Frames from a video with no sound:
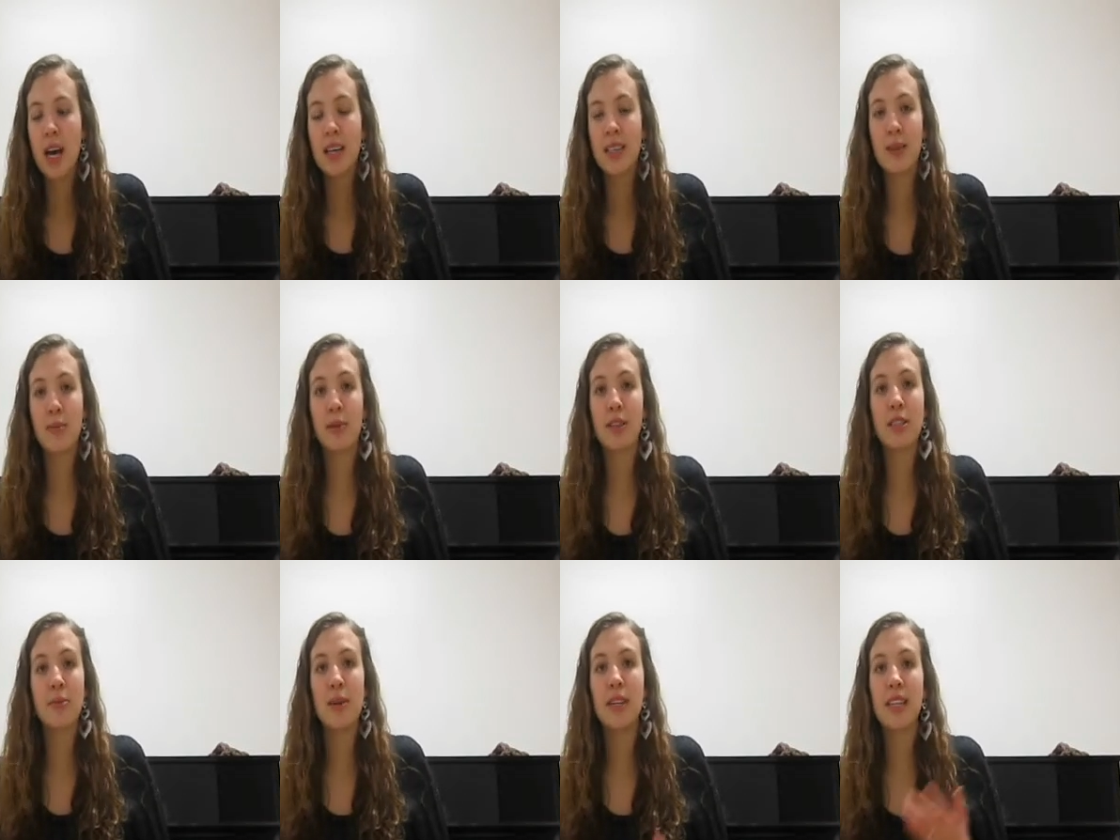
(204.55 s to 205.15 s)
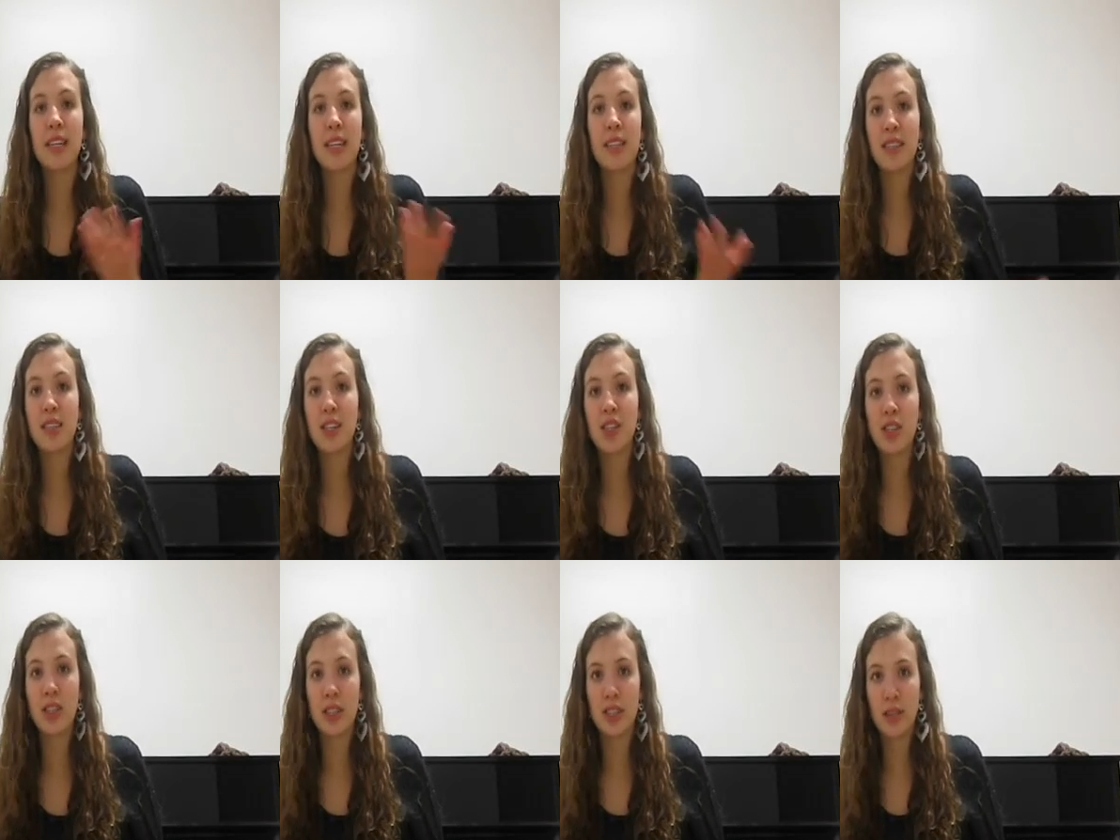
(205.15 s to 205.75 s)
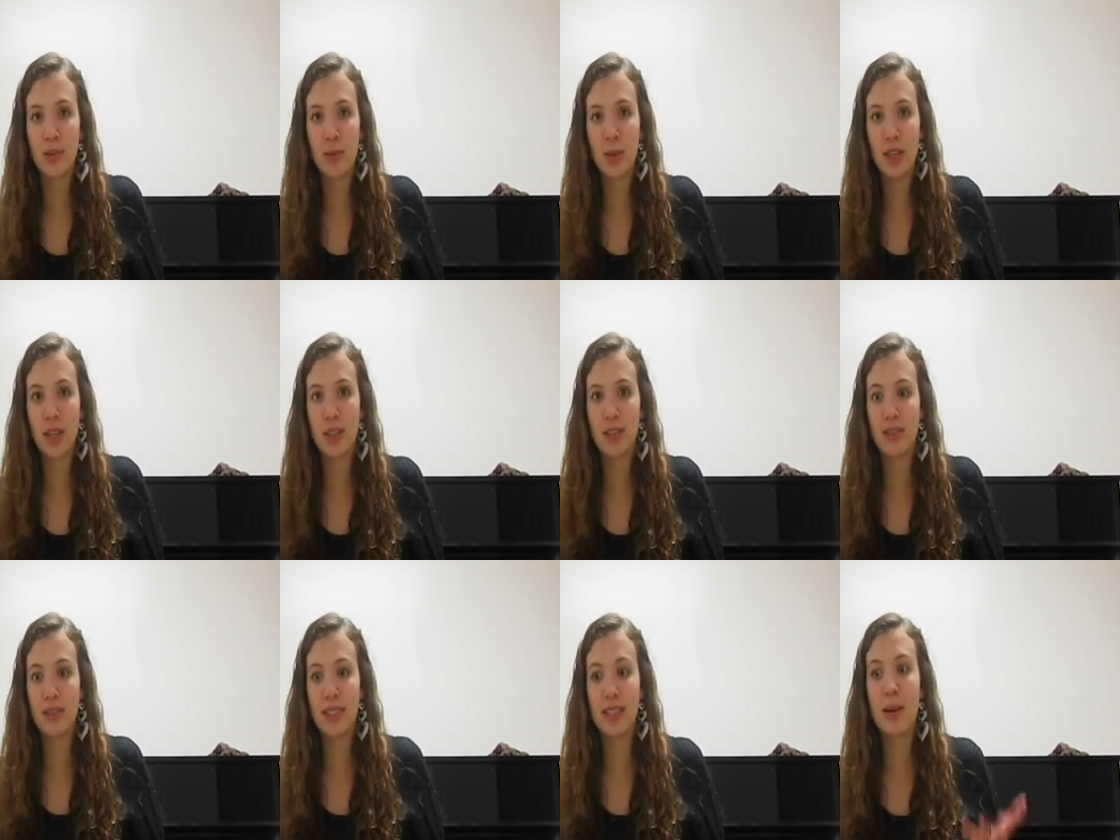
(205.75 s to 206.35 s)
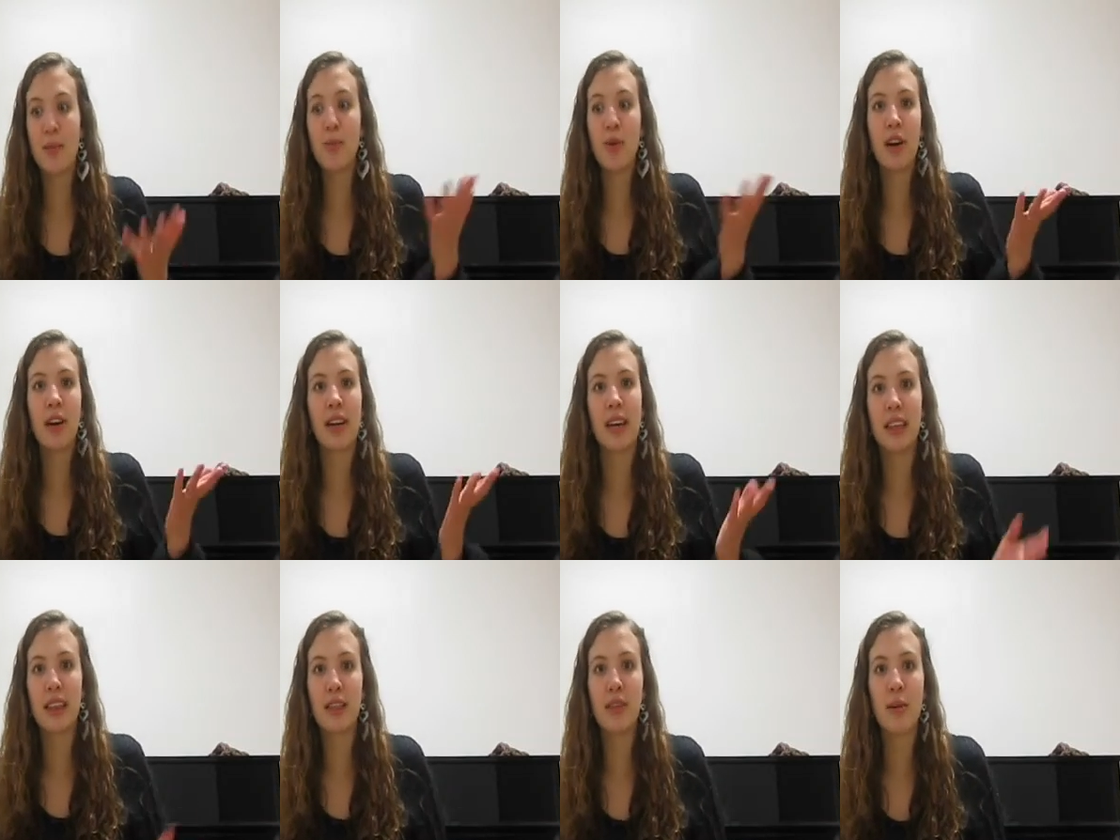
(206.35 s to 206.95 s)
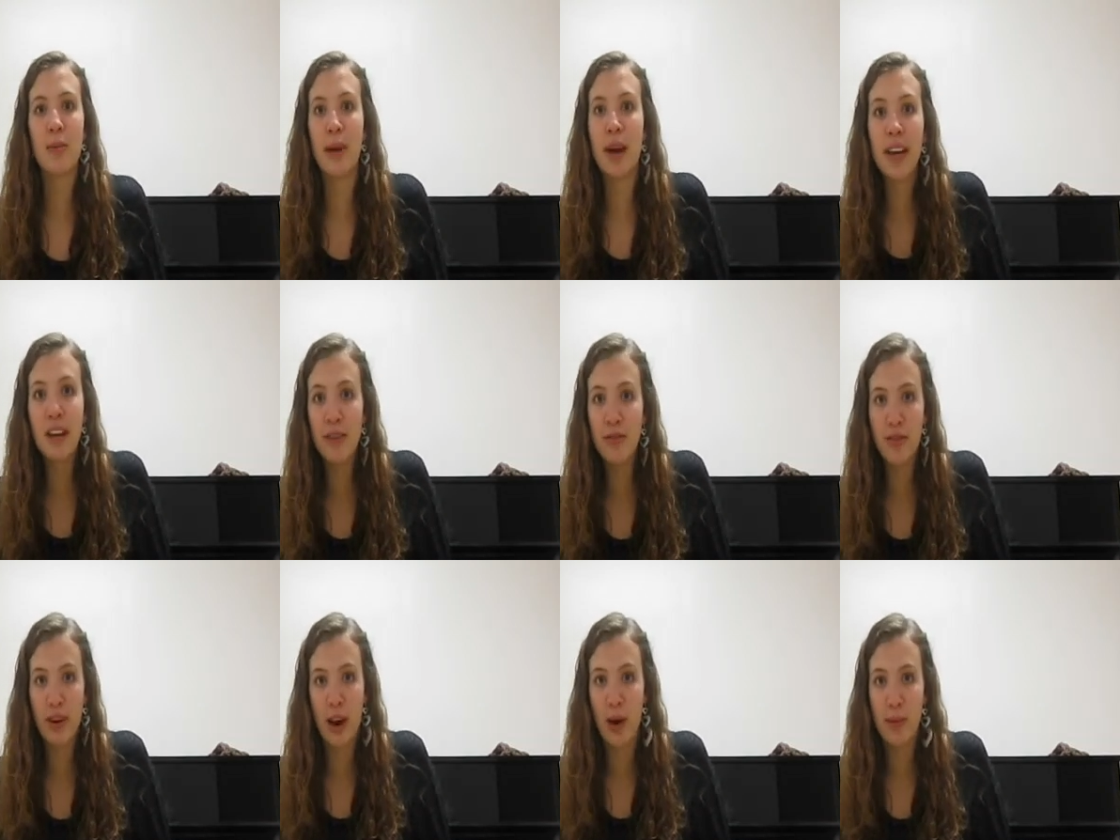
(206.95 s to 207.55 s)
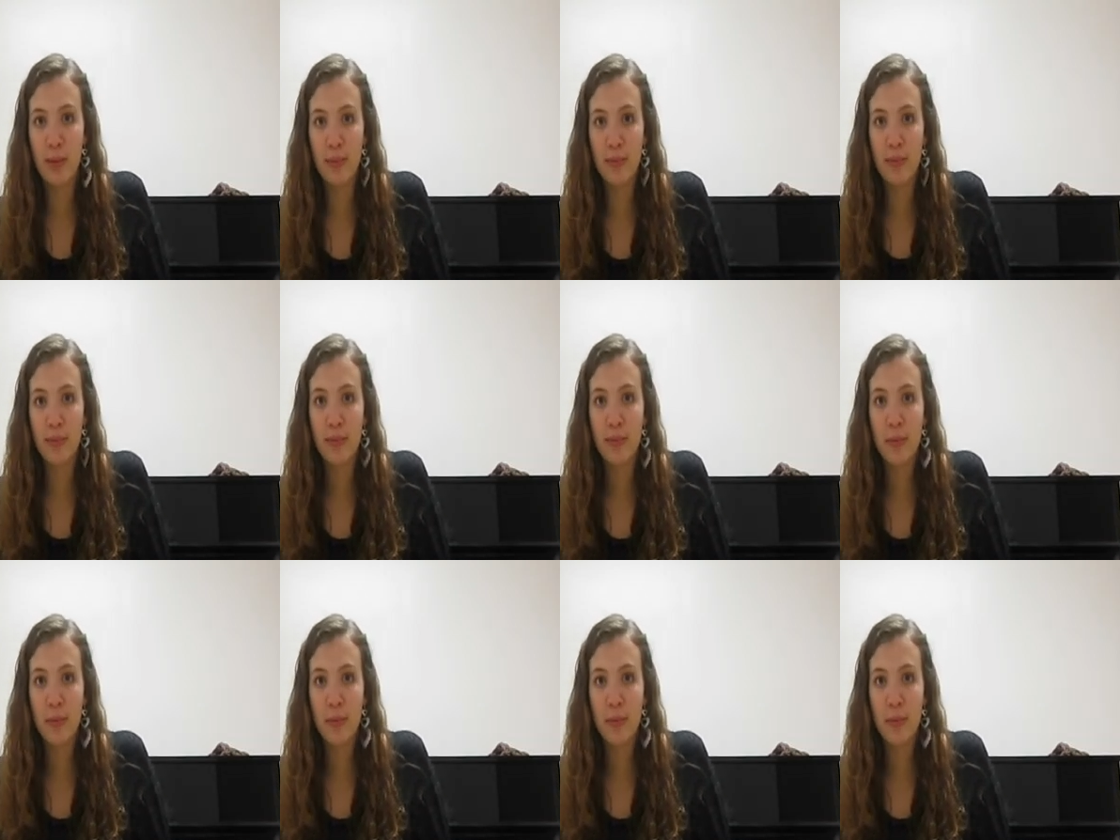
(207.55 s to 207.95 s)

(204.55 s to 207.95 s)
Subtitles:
someone to make the decisions, someone somewhere to get the money from.